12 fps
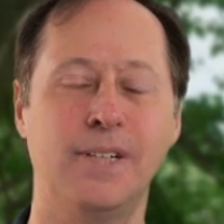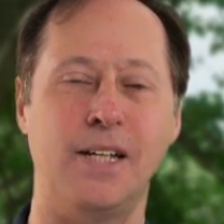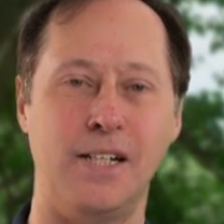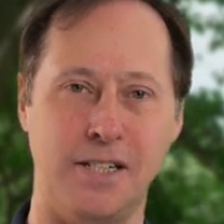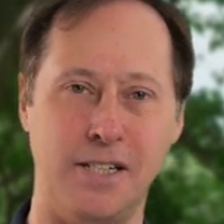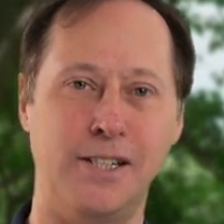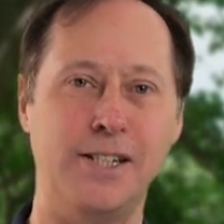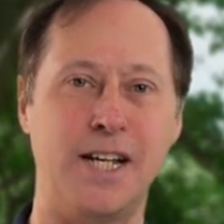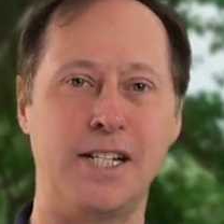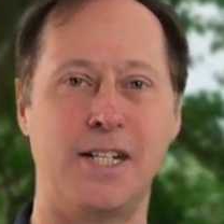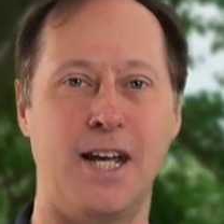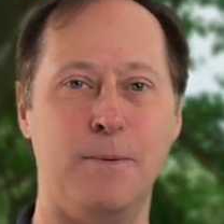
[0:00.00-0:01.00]
Until
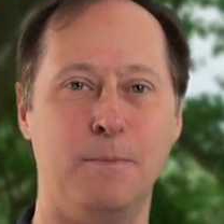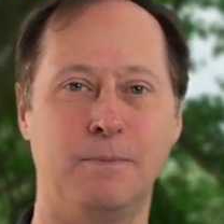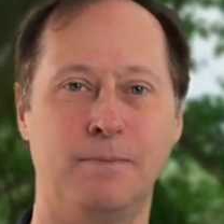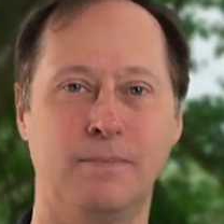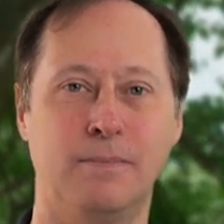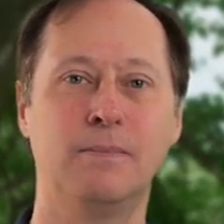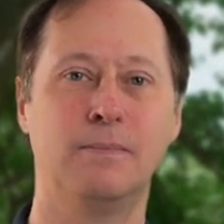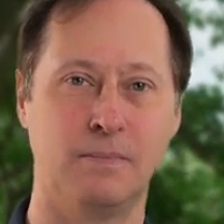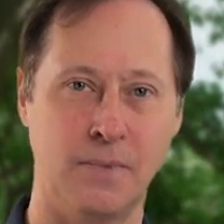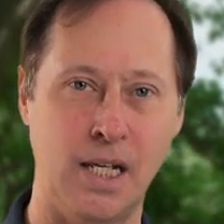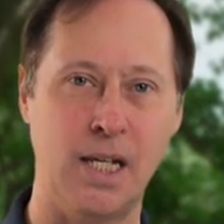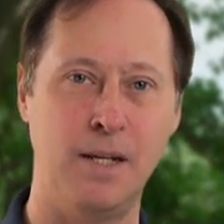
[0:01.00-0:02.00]
next time,
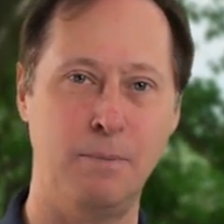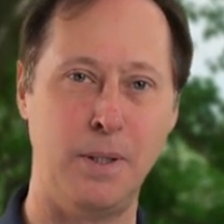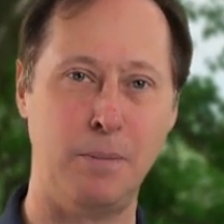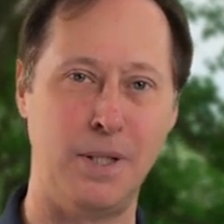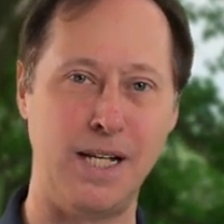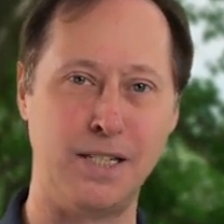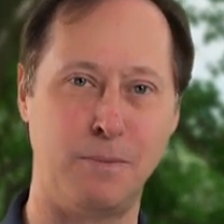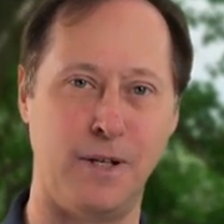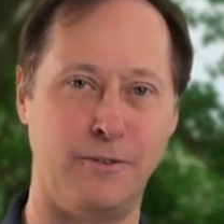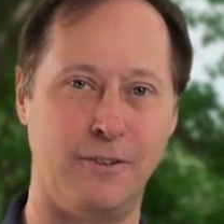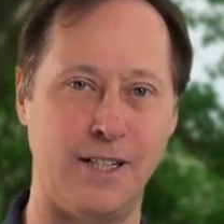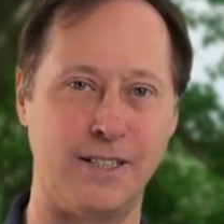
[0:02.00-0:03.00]
be blessed, my
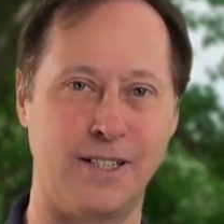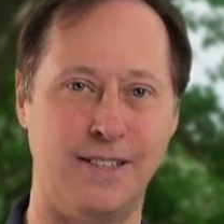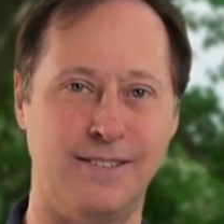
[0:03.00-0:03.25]
friend.